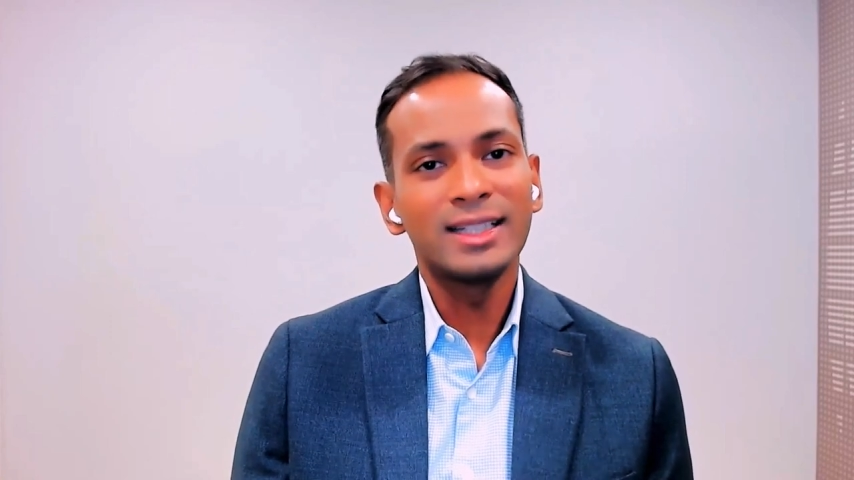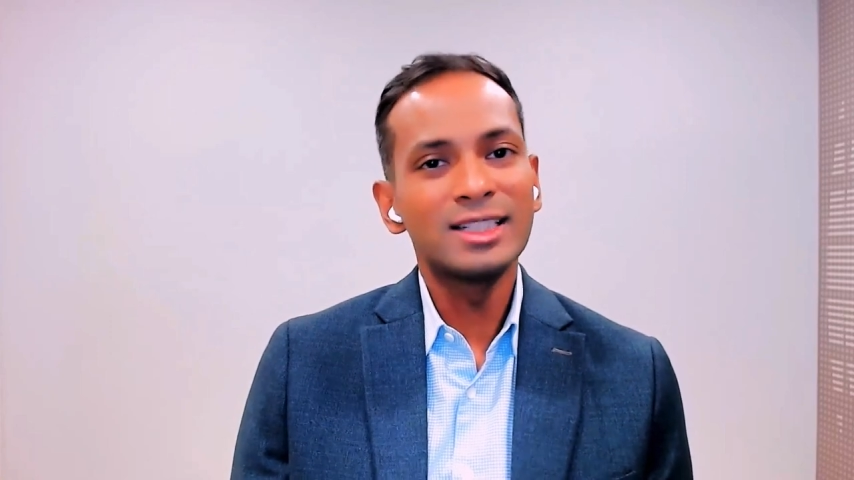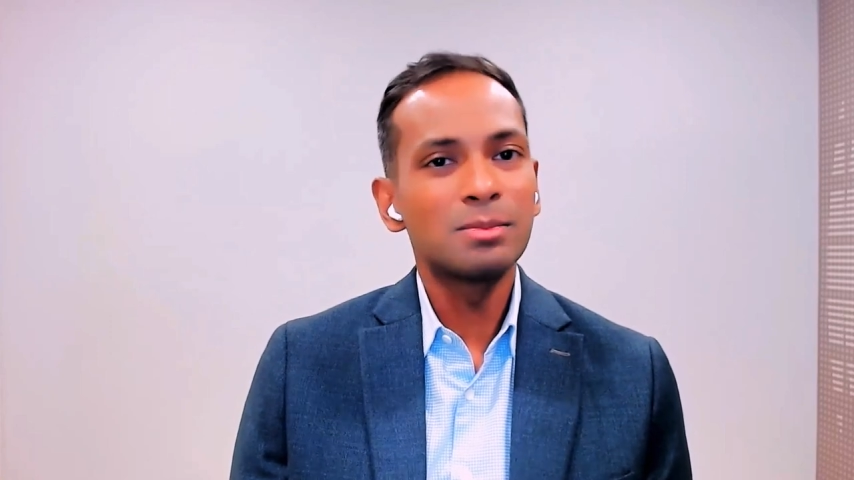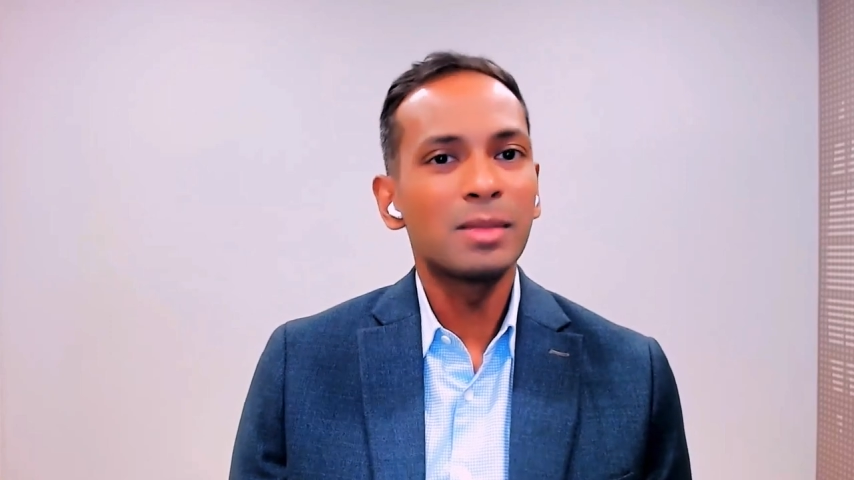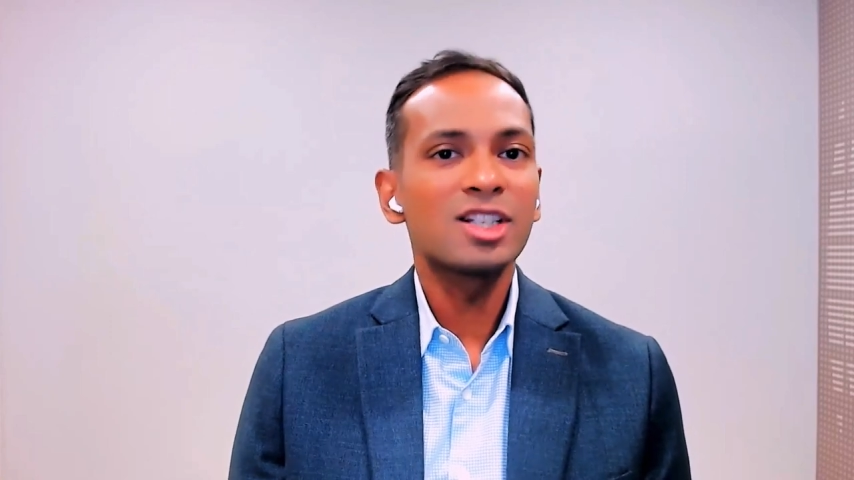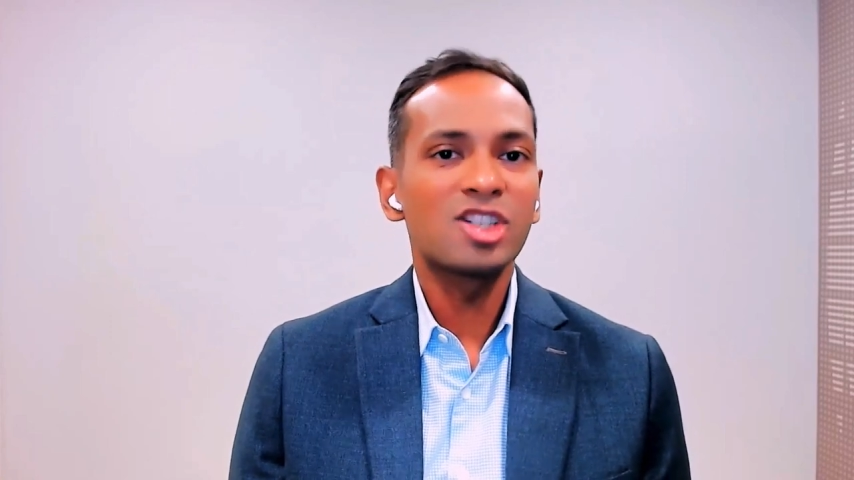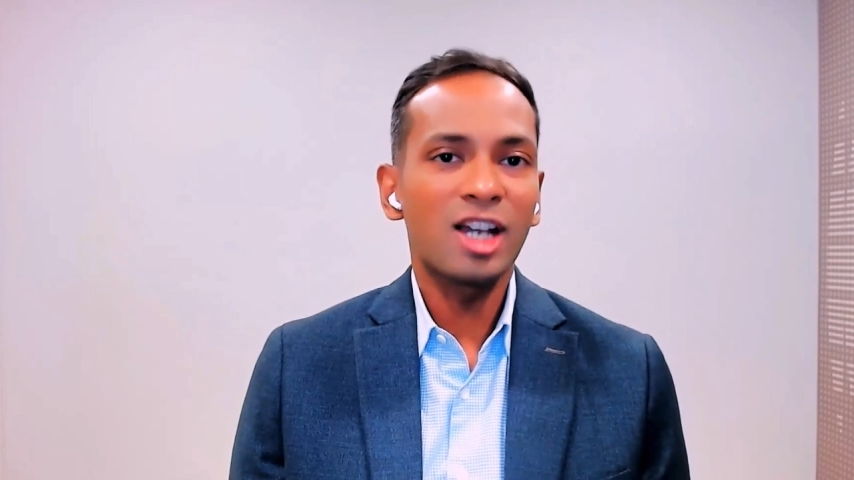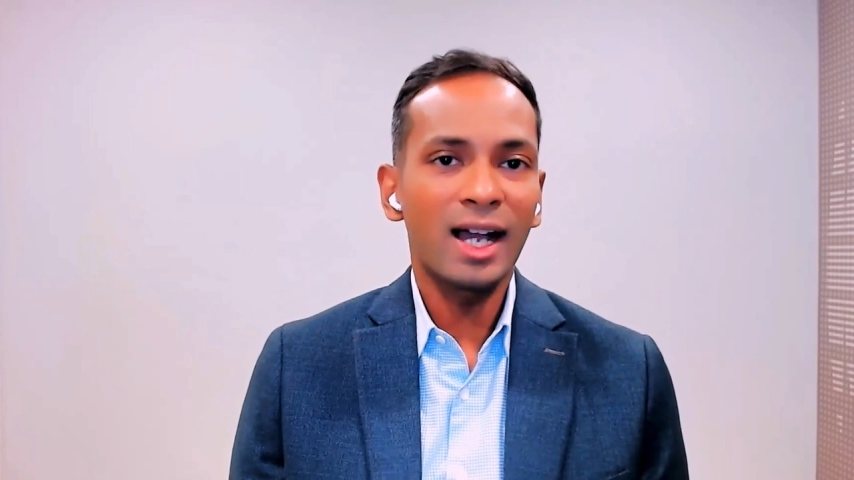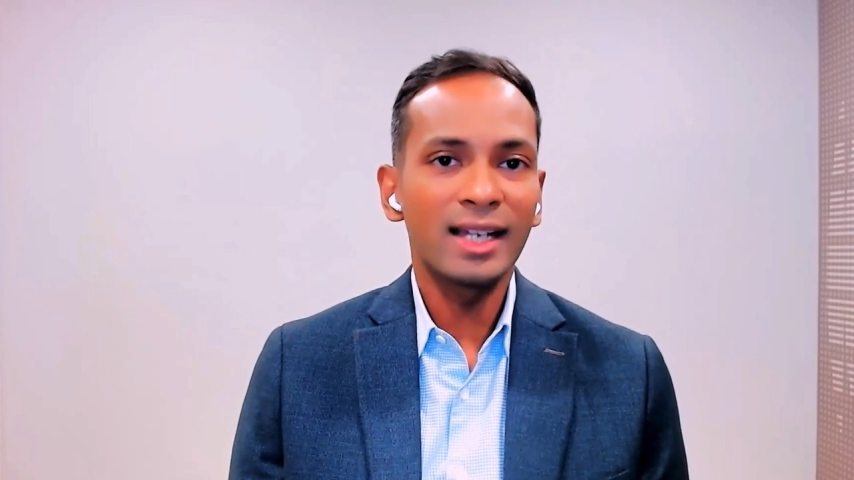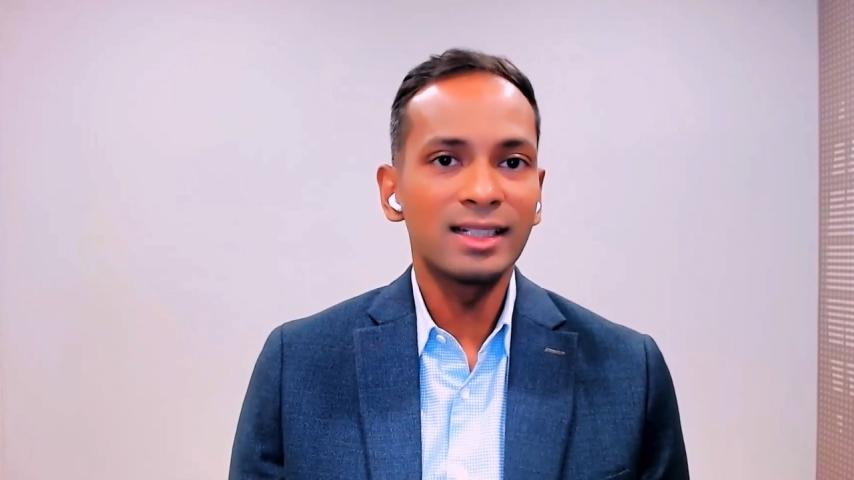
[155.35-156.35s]
is much
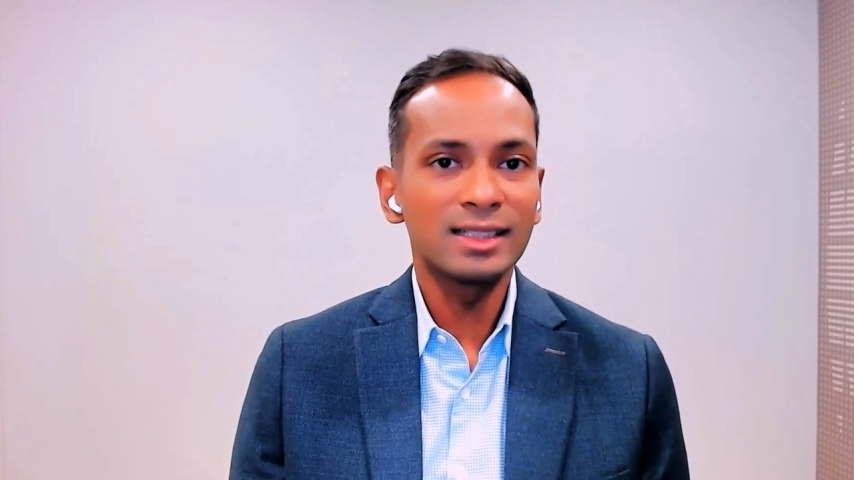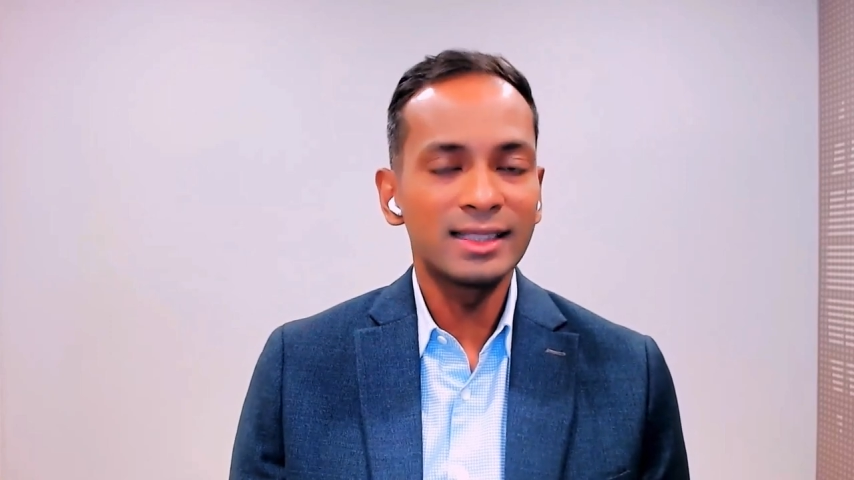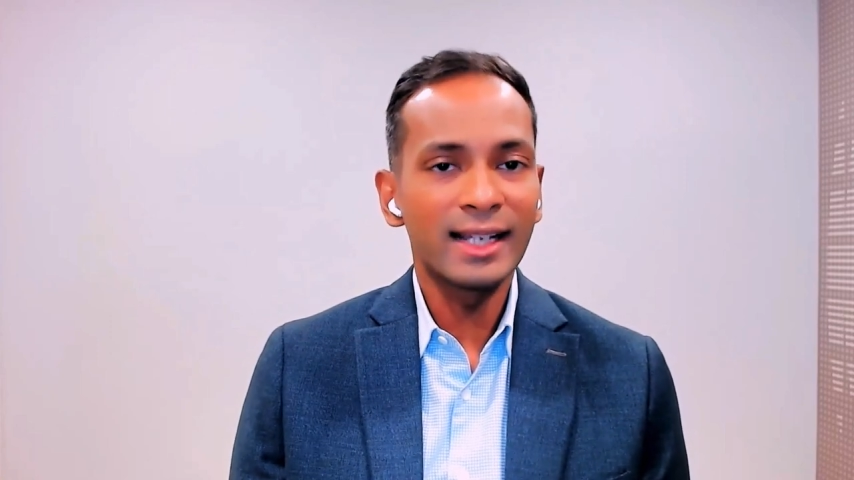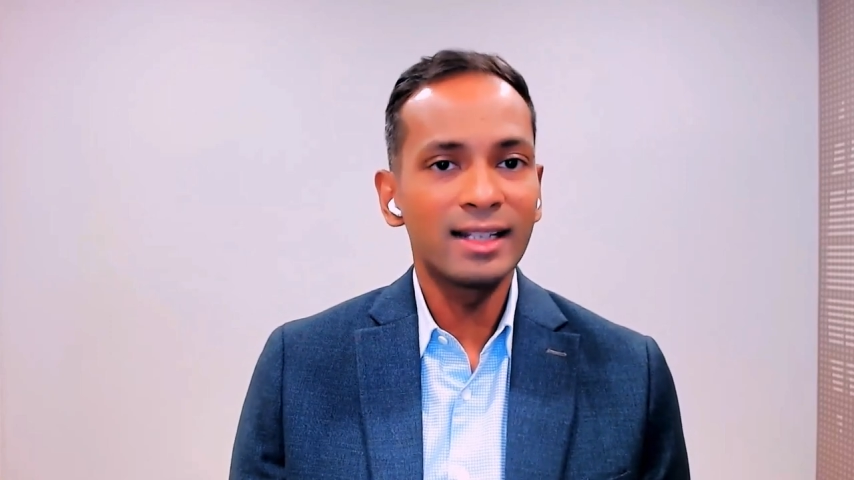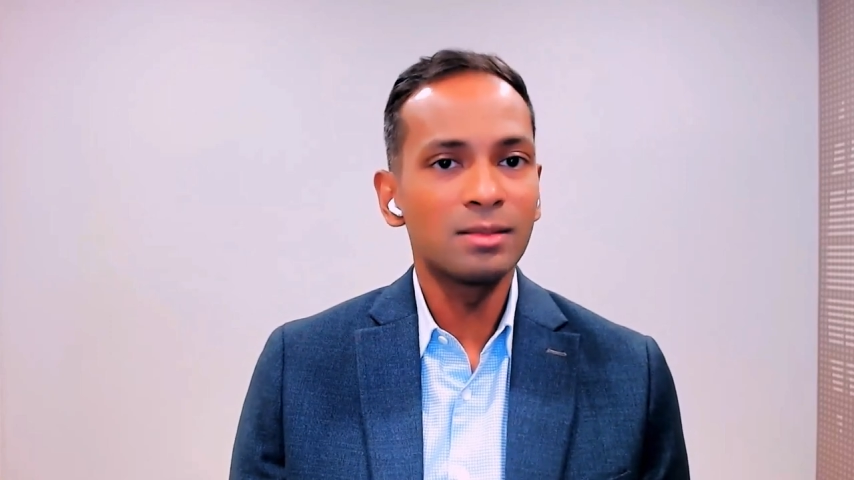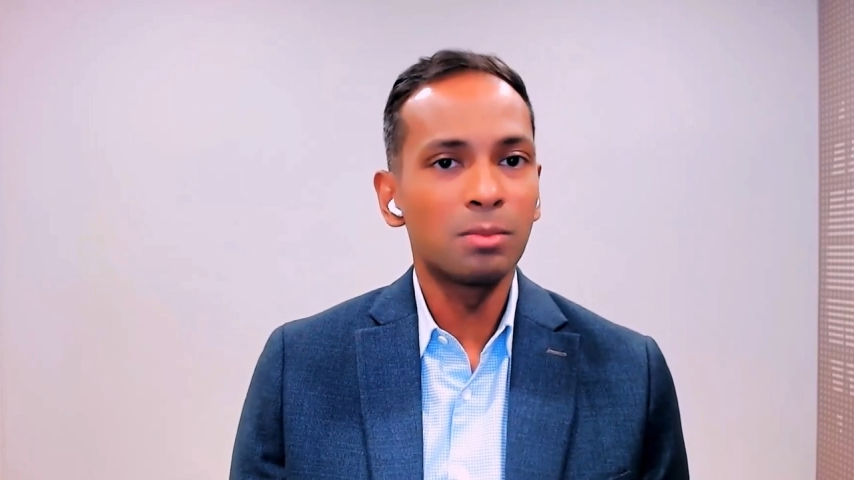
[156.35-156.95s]
higher than